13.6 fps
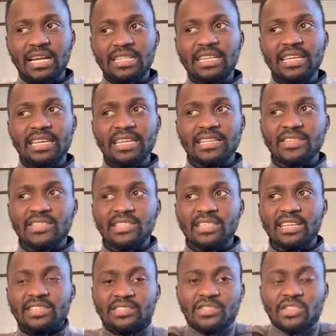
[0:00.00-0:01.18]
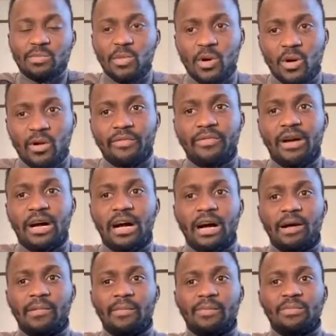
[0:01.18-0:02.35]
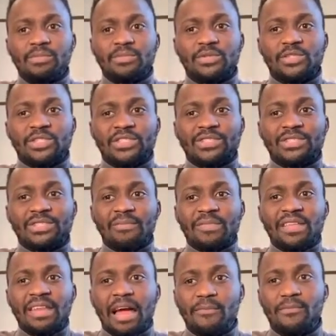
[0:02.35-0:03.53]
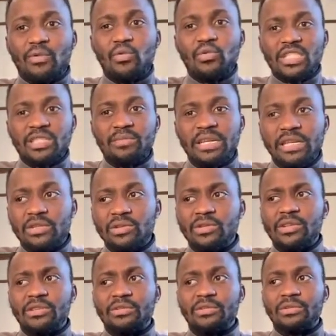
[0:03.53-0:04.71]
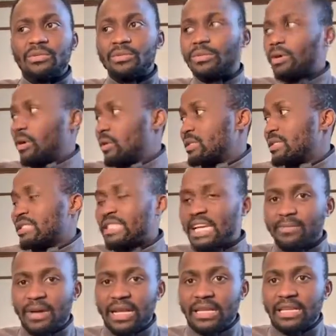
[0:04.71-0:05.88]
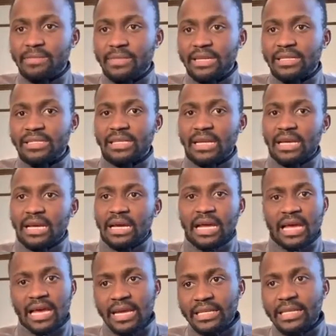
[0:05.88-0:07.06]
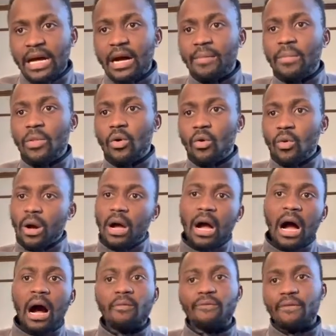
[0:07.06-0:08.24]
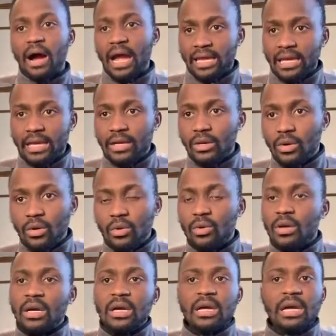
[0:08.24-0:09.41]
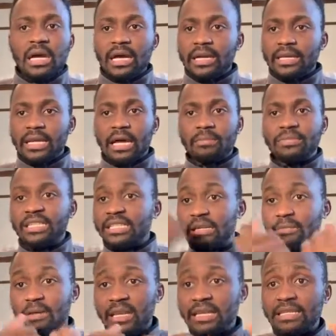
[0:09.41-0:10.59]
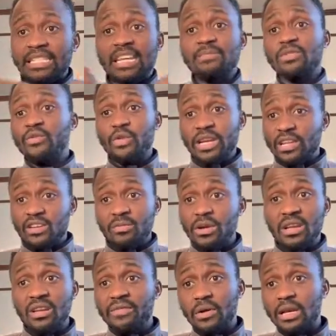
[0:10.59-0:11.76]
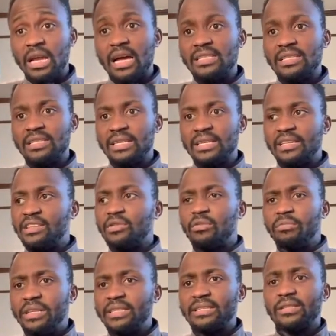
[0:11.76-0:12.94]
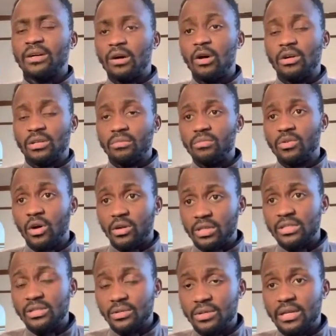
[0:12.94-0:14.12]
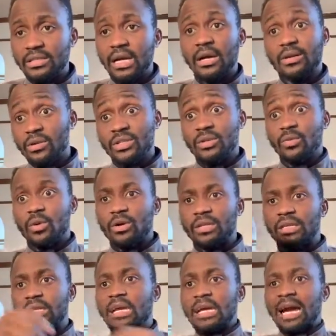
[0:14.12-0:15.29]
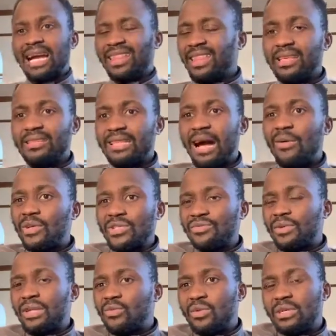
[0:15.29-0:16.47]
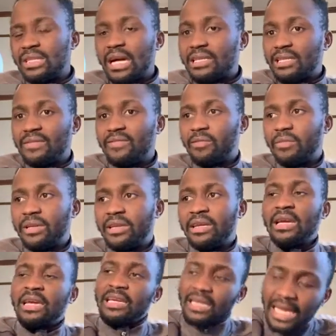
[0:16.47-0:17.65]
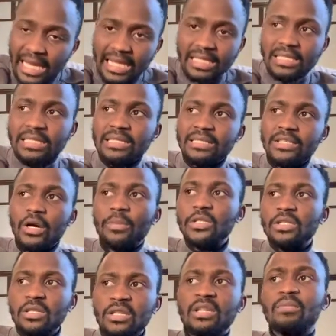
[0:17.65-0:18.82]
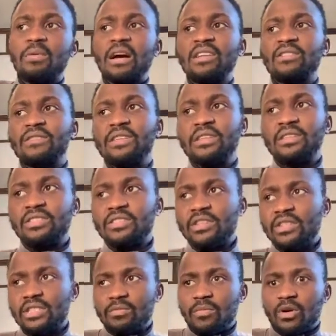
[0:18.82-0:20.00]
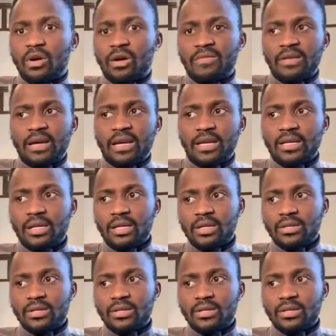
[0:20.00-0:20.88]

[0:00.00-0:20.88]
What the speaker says: I think it's just more of something that pushed me to understand my limits and know how far I can go, and discipline in terms of waking up early for classes, and meeting other students across the world. And I think that was really what that did for me. And the opportunity part of it is just more of like,